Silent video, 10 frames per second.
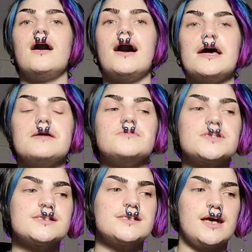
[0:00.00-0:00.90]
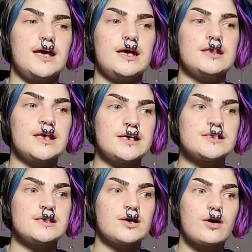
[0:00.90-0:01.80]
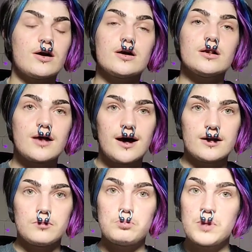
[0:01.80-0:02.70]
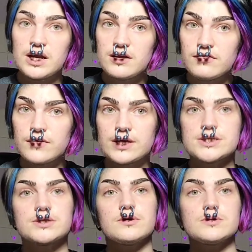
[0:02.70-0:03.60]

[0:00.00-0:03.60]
I am just saying that there are a lot of benefits